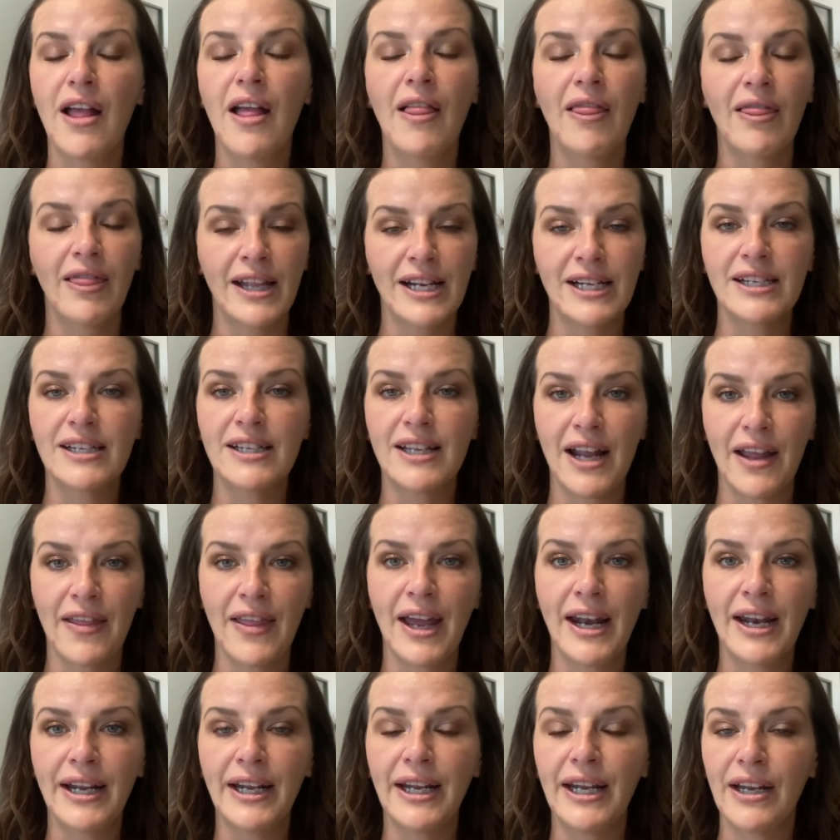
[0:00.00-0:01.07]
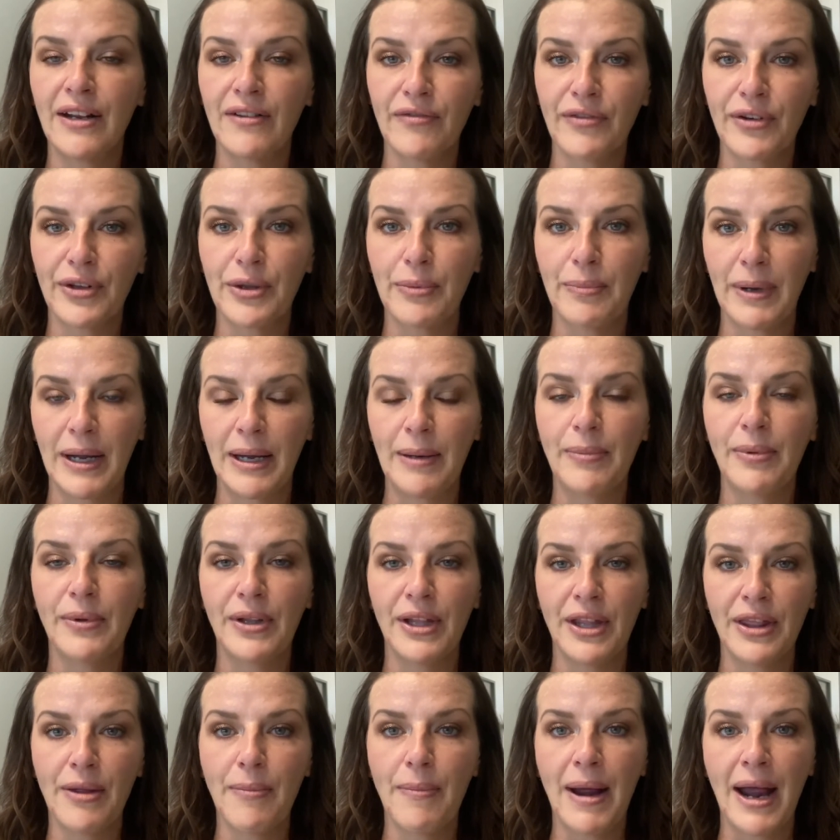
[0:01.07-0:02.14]
Let's say that again for the people in
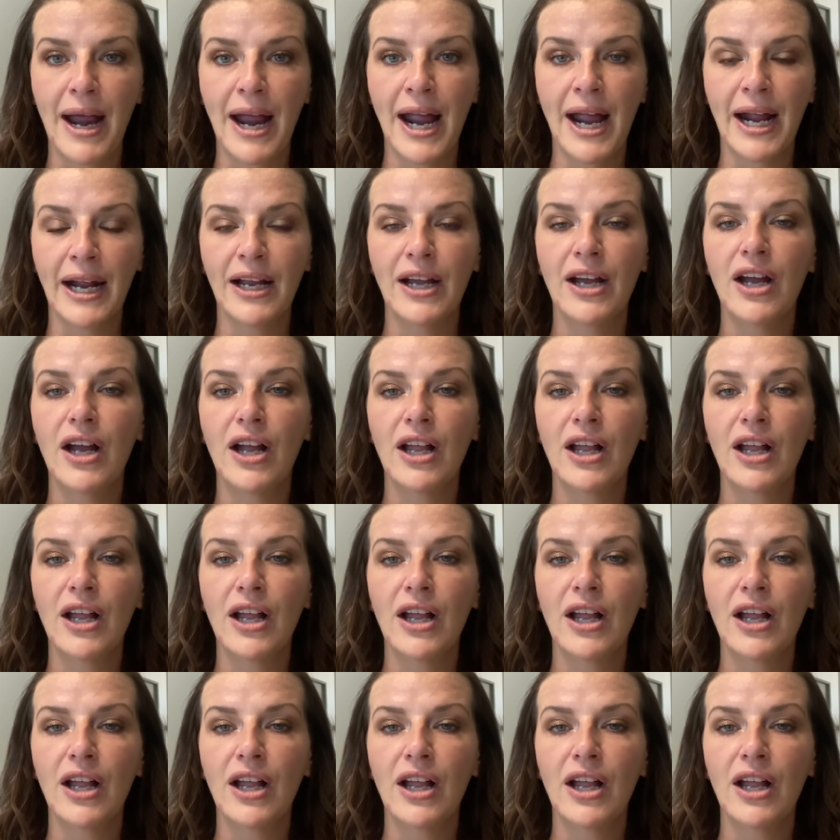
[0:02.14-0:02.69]
the back,